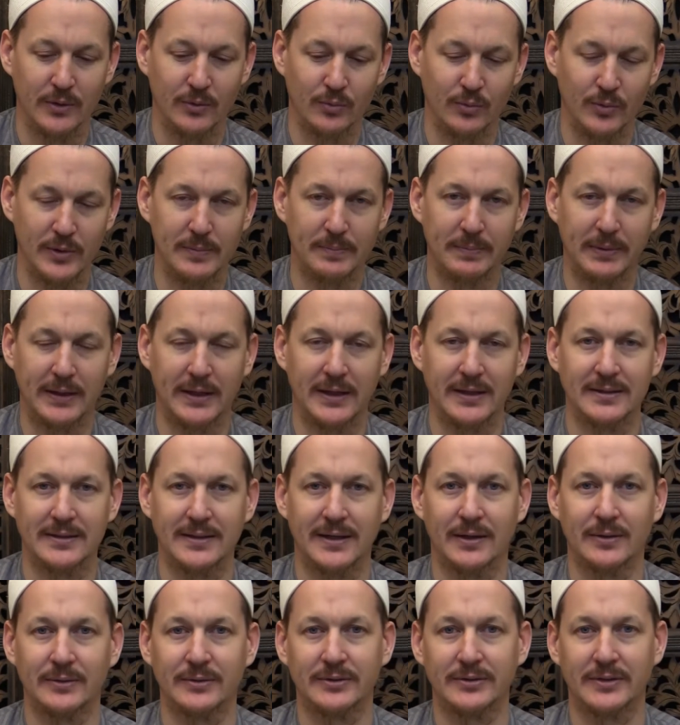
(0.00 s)
replant
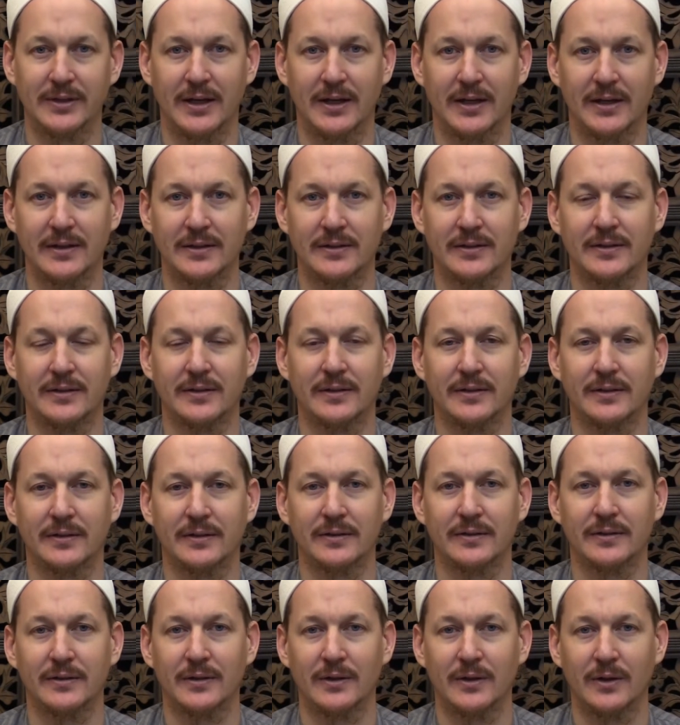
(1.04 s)
outside
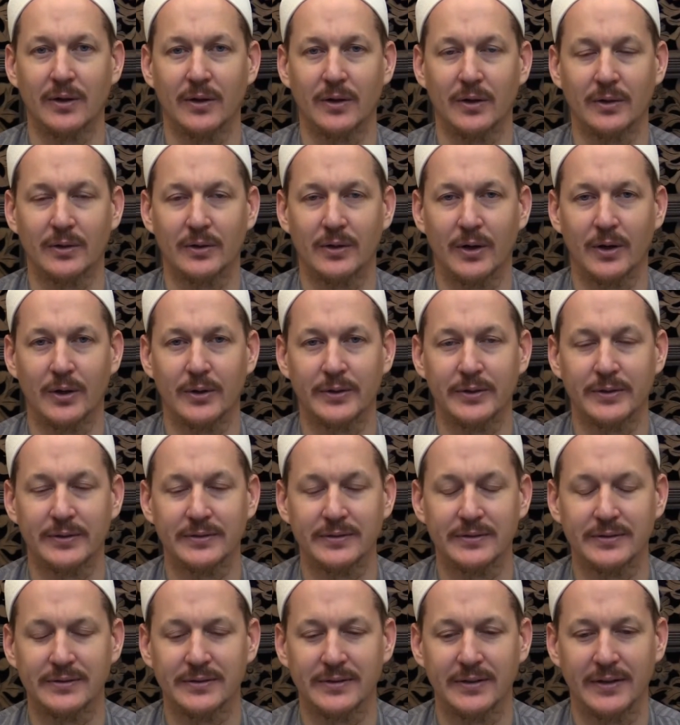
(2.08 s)
in our
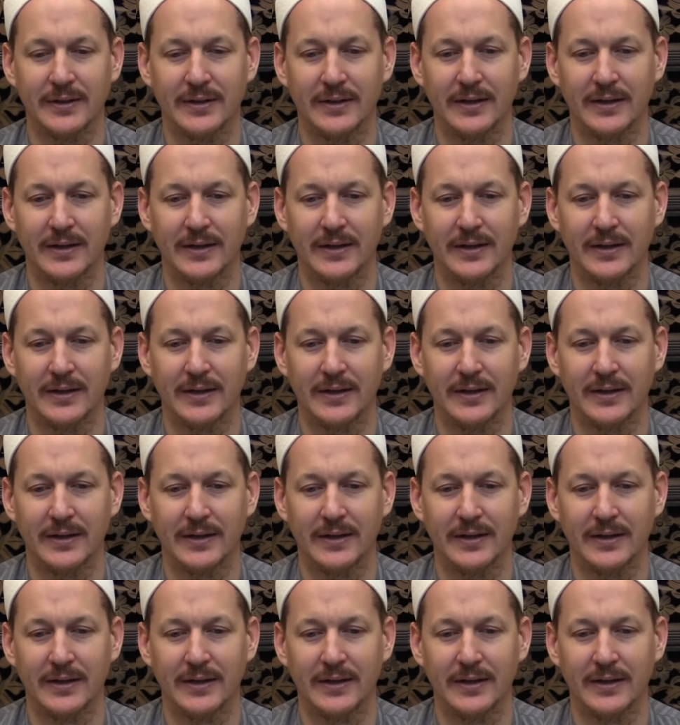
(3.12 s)
gardens.